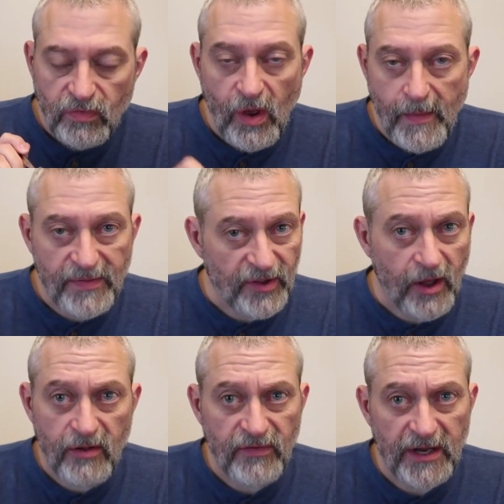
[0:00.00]
Don't mind the
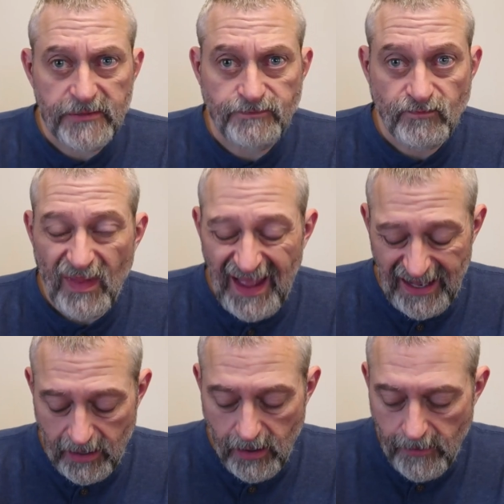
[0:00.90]
cauliflower
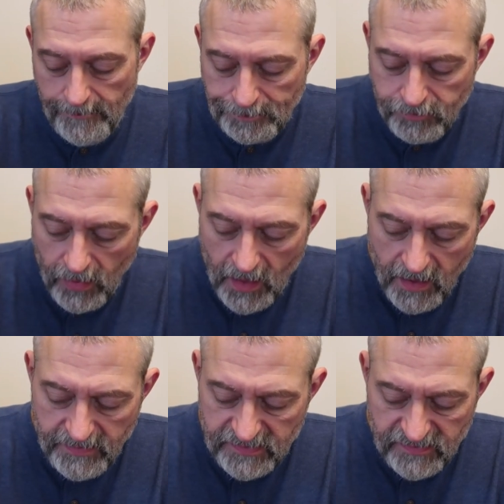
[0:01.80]
at all.
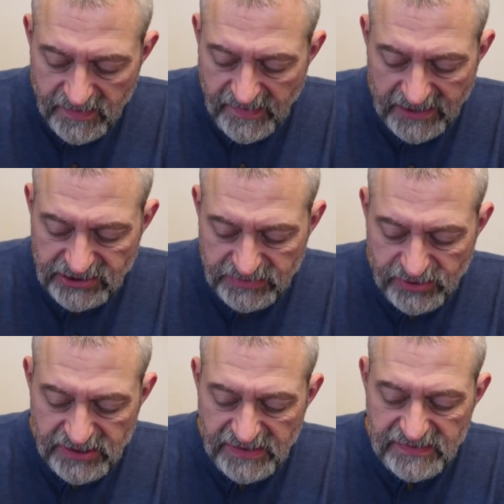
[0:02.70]
Um, it's, it's actually
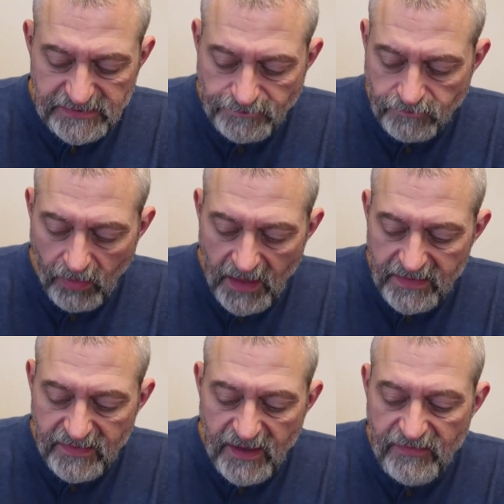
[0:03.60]
pretty decent.
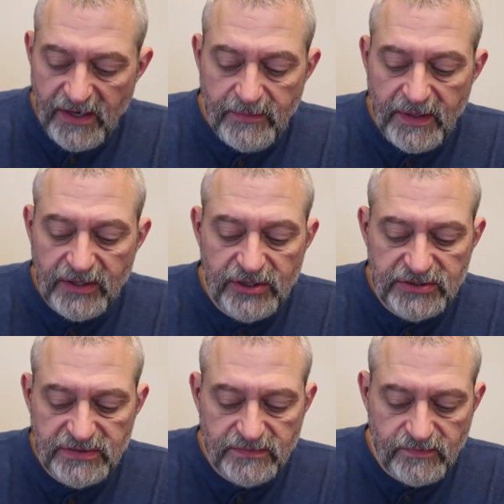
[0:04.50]
It, if it had been
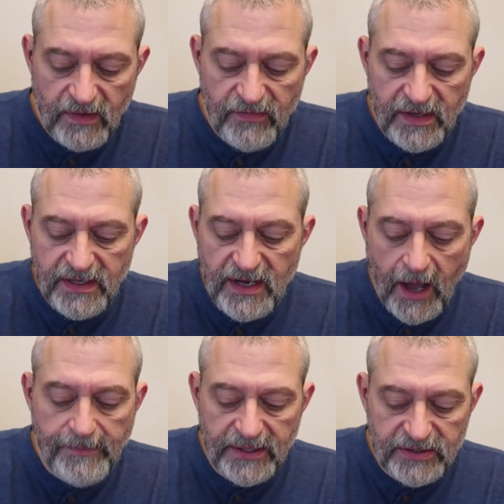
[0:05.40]
cooked, if it had
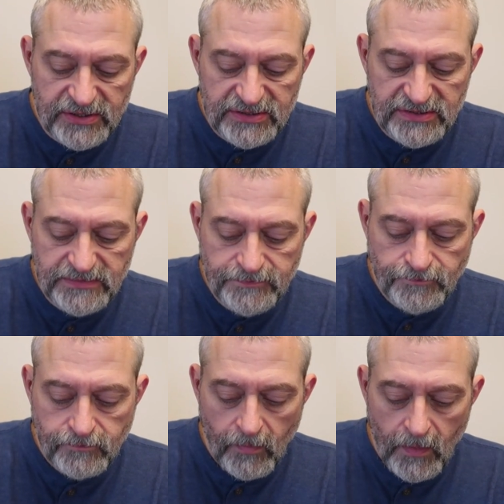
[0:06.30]
not been cooked
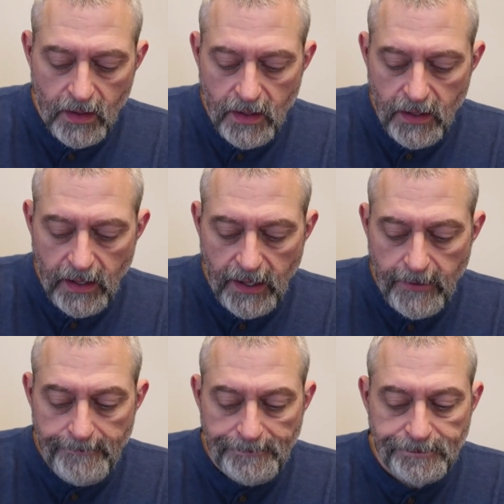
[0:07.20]

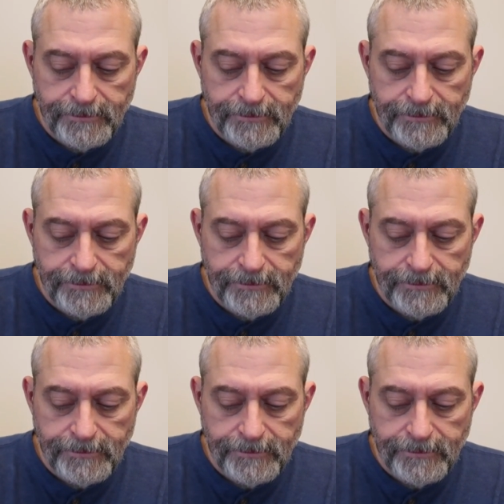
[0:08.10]
um,